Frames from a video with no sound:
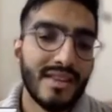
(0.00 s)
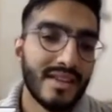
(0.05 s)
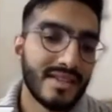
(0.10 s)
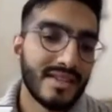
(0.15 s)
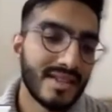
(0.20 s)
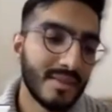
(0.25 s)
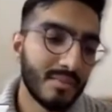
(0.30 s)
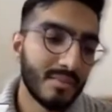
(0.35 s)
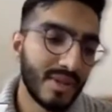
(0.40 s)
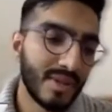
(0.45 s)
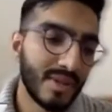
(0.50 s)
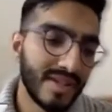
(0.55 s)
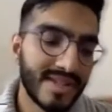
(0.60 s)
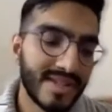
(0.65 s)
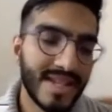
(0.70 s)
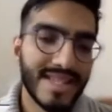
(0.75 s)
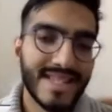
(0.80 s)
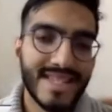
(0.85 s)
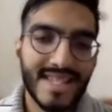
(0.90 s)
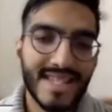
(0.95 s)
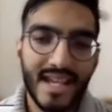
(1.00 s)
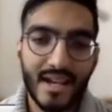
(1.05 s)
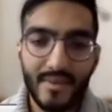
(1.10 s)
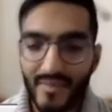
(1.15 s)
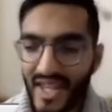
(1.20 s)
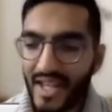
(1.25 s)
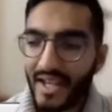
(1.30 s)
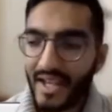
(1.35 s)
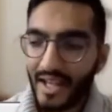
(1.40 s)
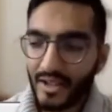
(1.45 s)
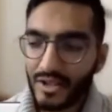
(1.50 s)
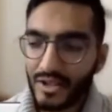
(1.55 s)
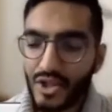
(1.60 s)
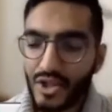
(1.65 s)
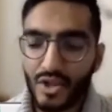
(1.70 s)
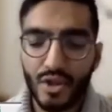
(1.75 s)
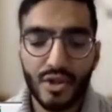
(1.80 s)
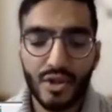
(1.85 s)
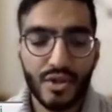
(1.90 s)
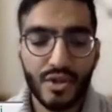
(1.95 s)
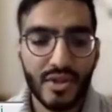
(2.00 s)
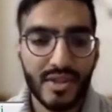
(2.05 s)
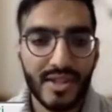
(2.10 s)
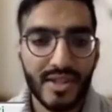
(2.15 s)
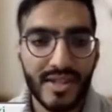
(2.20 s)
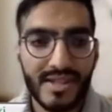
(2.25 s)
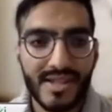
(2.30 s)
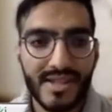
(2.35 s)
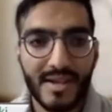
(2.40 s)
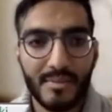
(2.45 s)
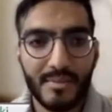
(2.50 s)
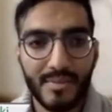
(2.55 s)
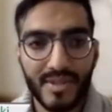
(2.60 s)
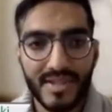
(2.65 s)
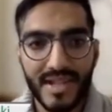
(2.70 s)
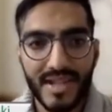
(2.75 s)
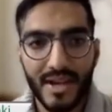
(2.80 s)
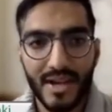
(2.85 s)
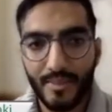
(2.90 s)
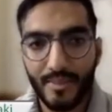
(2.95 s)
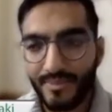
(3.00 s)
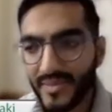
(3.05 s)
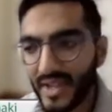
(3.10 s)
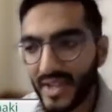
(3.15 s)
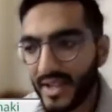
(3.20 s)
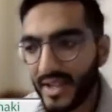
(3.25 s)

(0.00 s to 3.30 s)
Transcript: They simply say za, and I'll show you in the examples how.